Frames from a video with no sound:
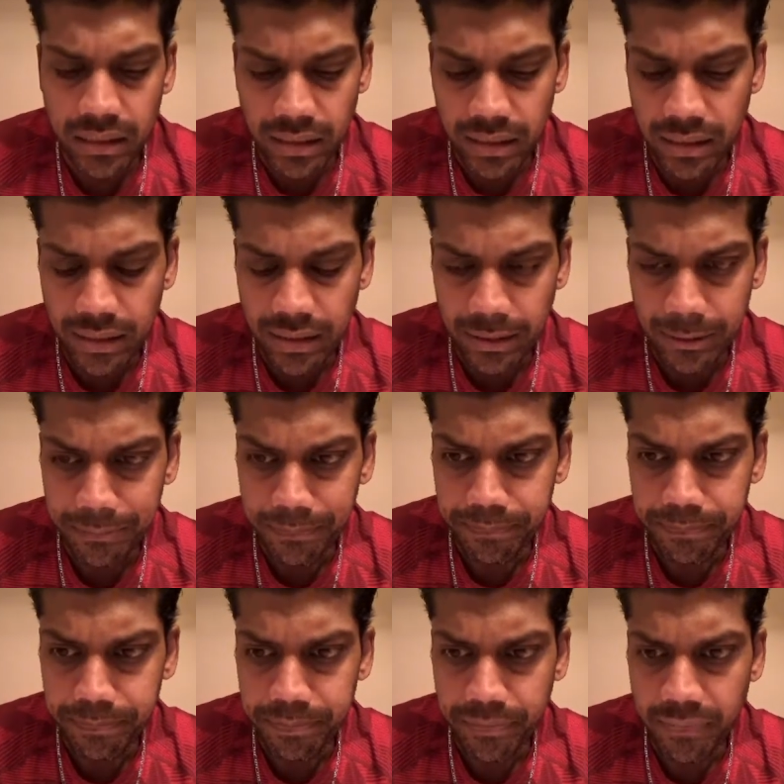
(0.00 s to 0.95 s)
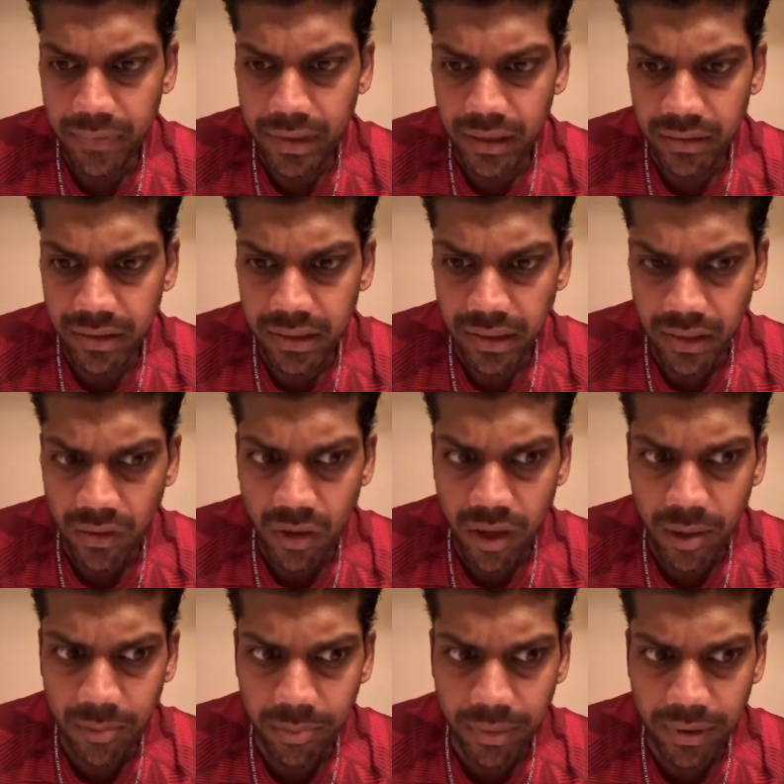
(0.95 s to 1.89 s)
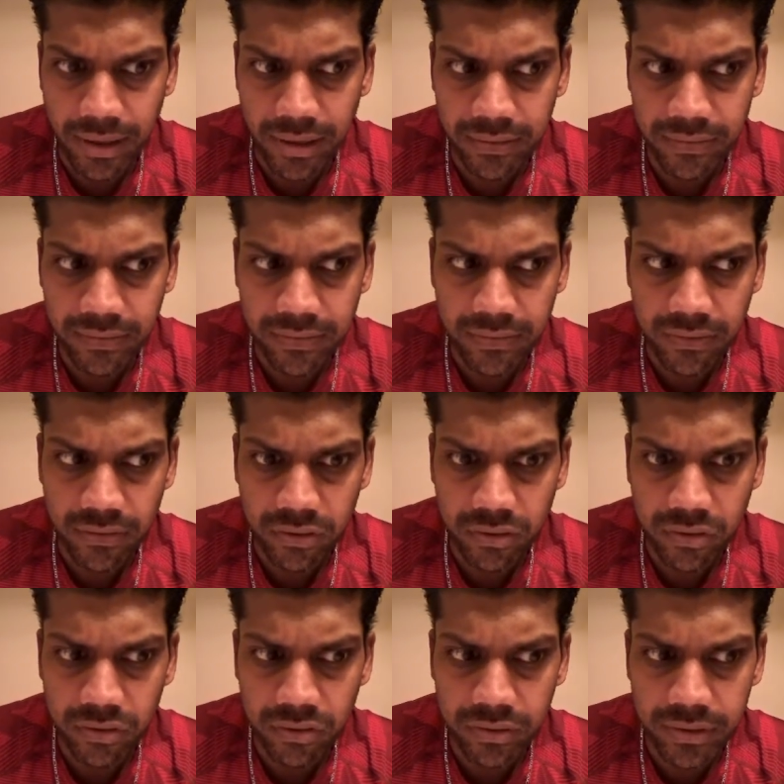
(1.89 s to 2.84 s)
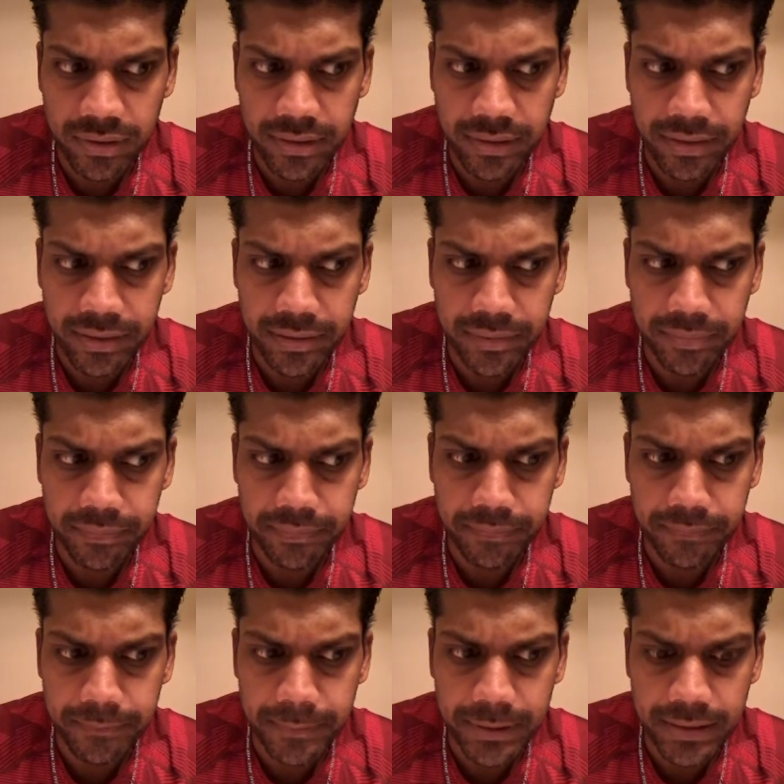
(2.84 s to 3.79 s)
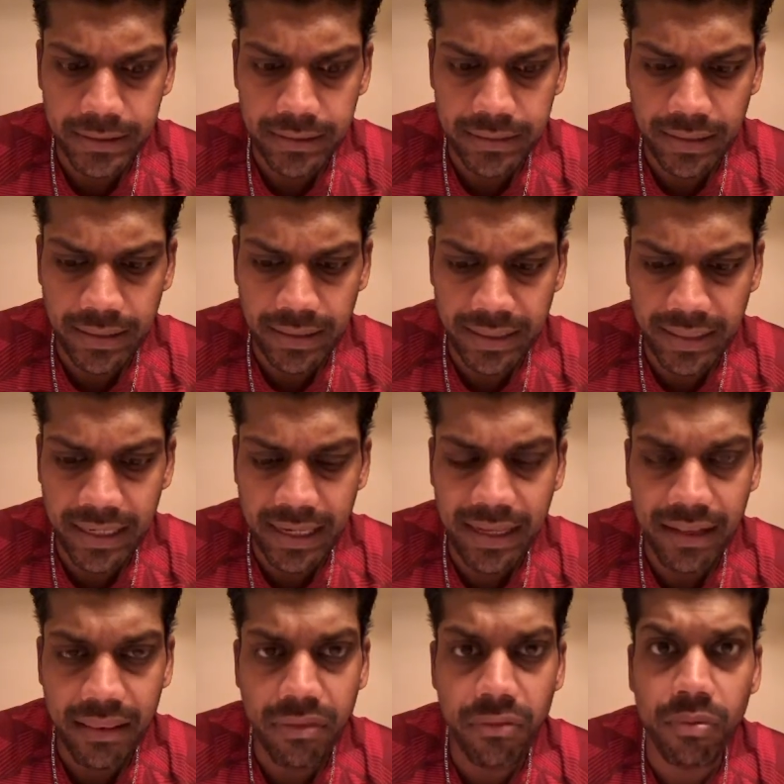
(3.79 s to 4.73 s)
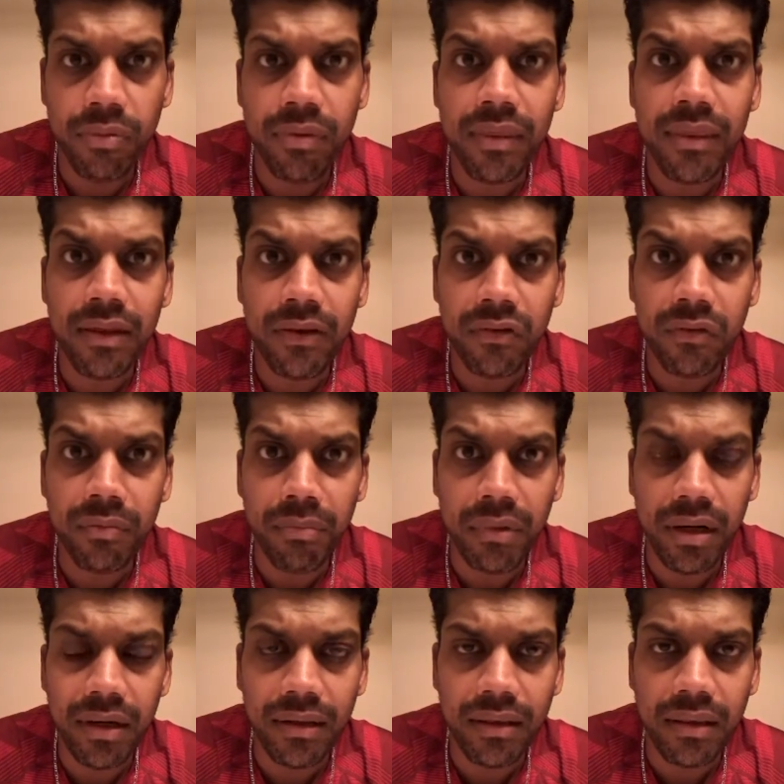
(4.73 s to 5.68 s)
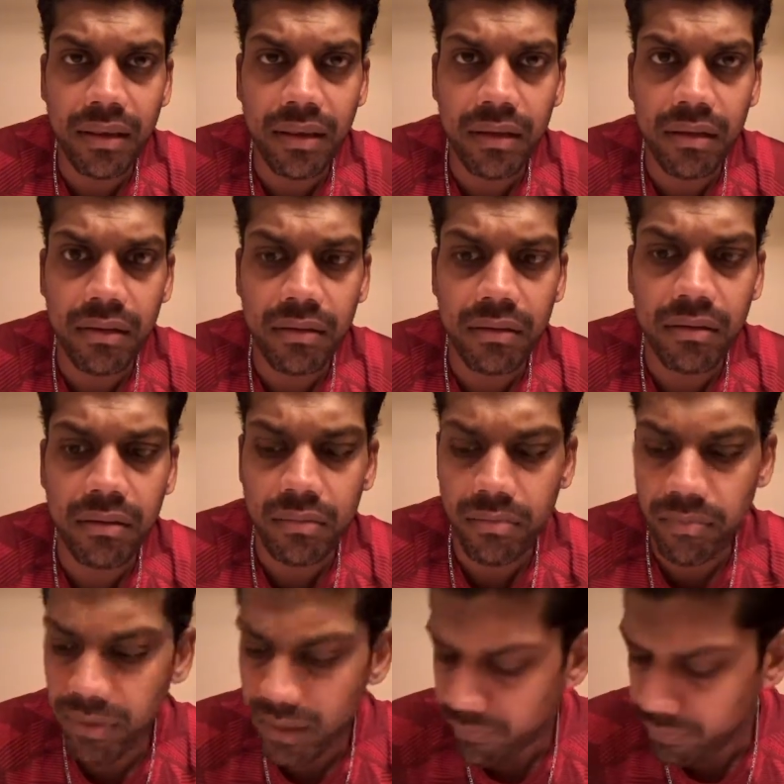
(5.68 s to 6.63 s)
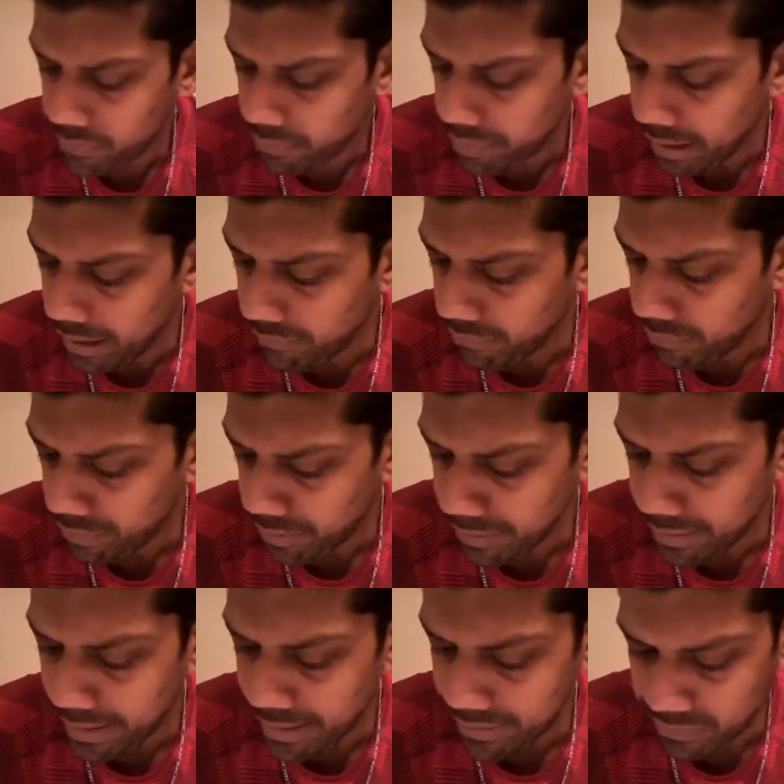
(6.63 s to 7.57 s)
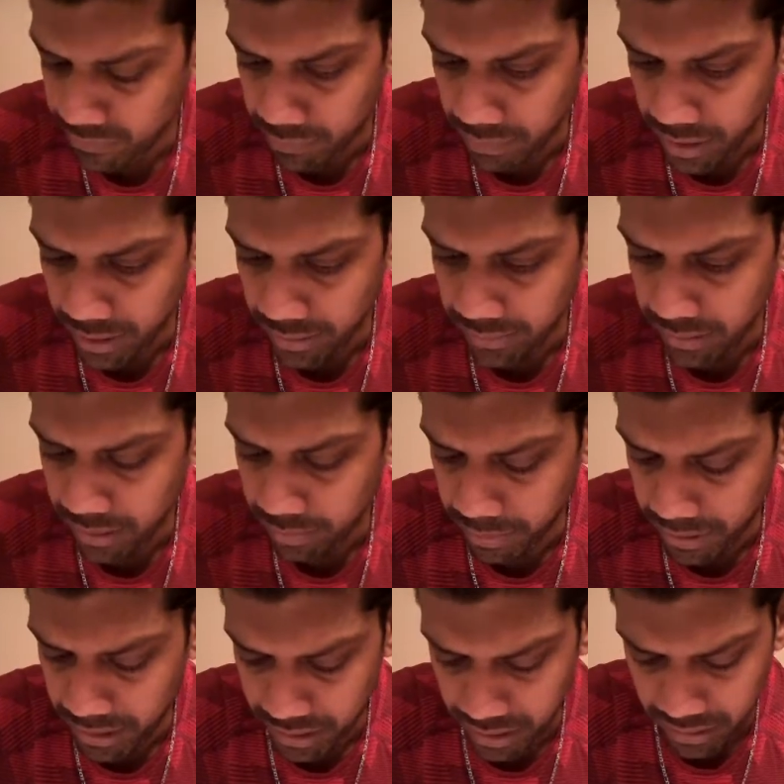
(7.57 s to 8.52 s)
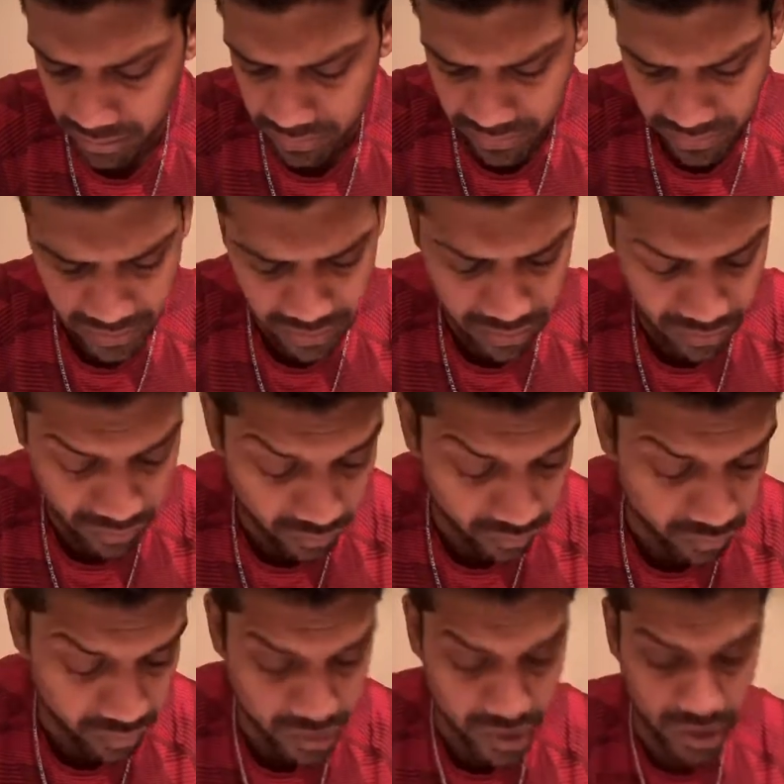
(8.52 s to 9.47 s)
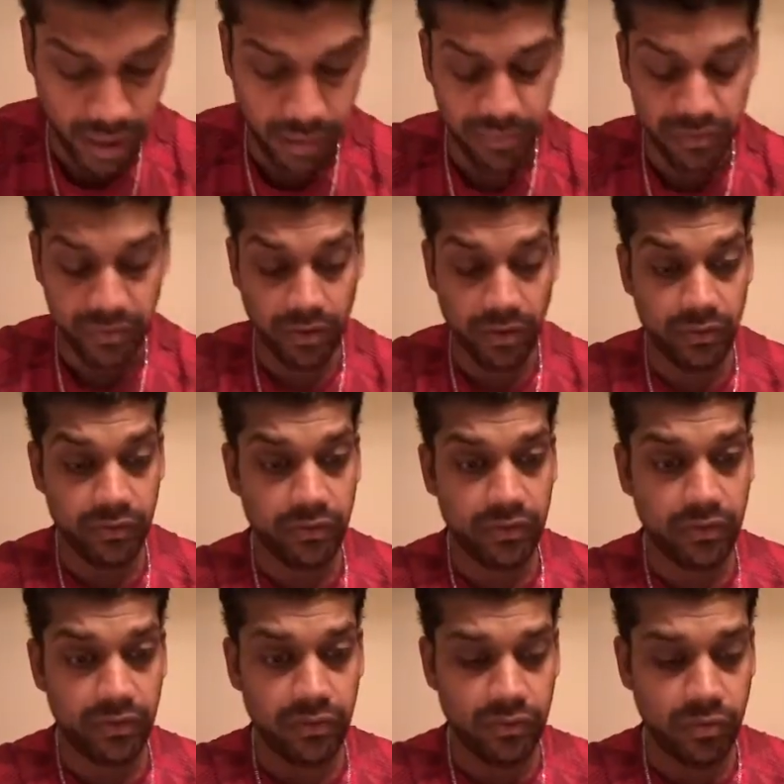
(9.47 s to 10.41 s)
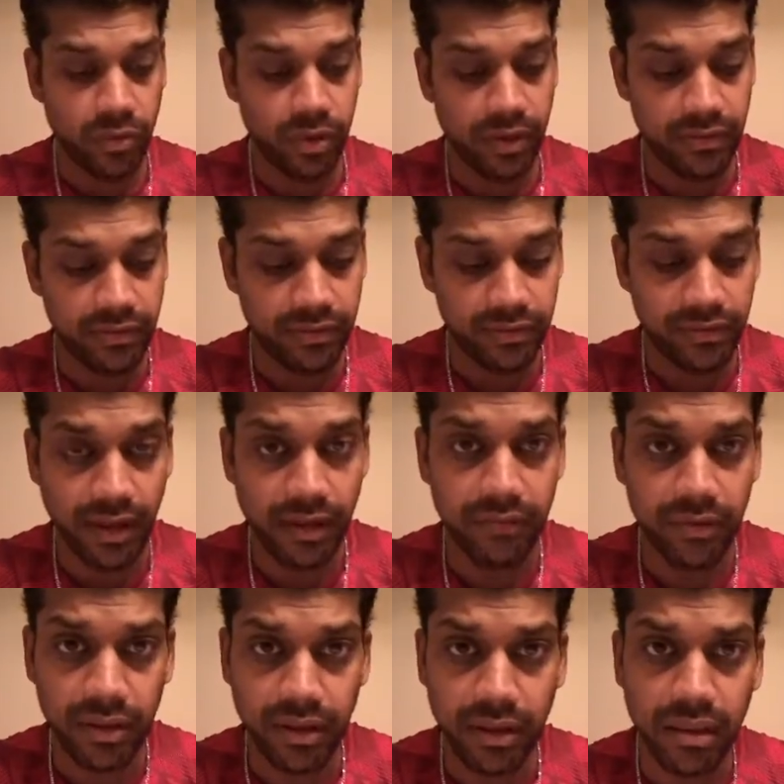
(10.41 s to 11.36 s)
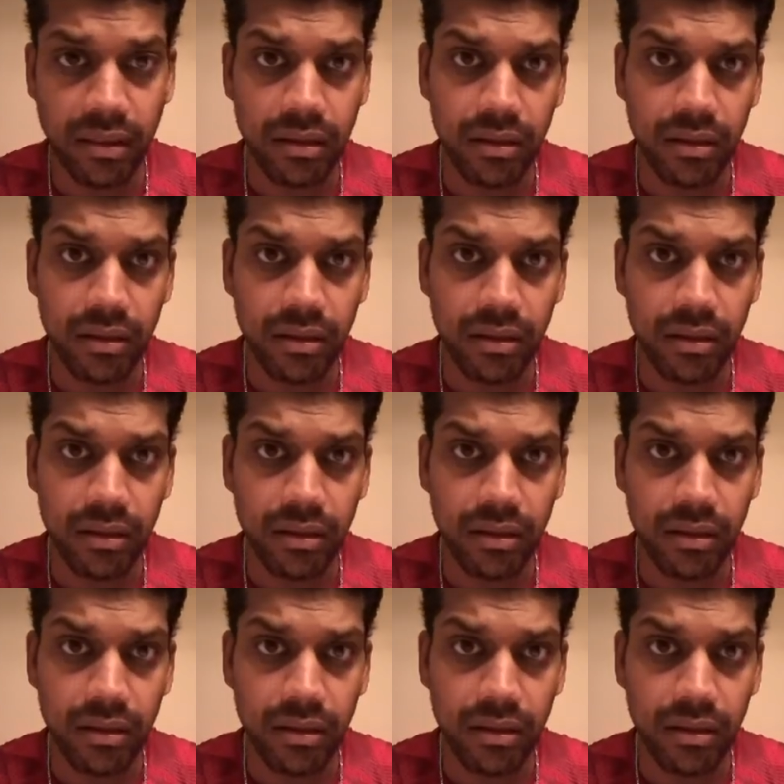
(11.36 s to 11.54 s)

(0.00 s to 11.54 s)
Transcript: Um, it's still up. I still am I need to get through this month, be able to pay for next month because the new job starts the 27th.